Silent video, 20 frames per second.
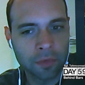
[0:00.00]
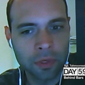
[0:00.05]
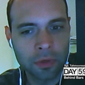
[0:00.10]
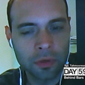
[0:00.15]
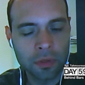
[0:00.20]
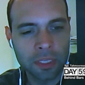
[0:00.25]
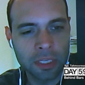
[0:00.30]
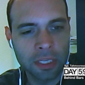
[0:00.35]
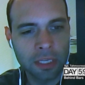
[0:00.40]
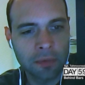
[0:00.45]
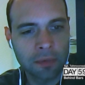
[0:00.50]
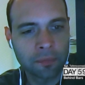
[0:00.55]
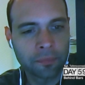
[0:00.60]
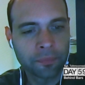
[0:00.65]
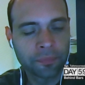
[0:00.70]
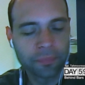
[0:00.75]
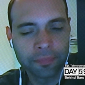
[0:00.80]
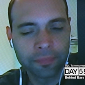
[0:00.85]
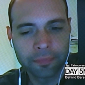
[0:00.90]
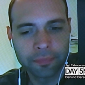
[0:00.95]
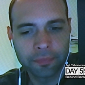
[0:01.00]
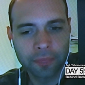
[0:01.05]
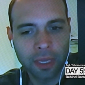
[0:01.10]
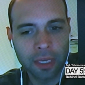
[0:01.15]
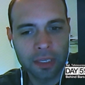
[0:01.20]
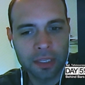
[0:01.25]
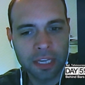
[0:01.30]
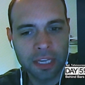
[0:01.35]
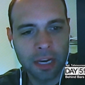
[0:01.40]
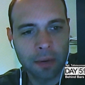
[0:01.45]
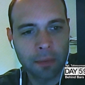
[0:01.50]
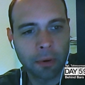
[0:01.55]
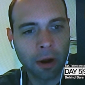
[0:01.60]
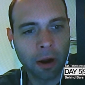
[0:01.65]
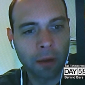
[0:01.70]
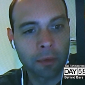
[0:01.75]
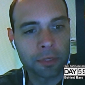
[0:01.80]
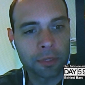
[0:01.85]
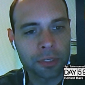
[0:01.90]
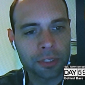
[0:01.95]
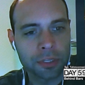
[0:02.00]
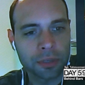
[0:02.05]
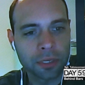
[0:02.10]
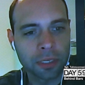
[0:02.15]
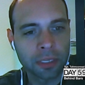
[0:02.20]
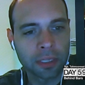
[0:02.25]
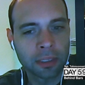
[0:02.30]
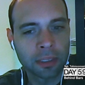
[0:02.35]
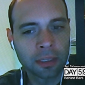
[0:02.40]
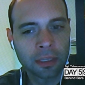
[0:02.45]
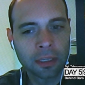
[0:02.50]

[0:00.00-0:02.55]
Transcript: UC uh, Santa Barbara shooting,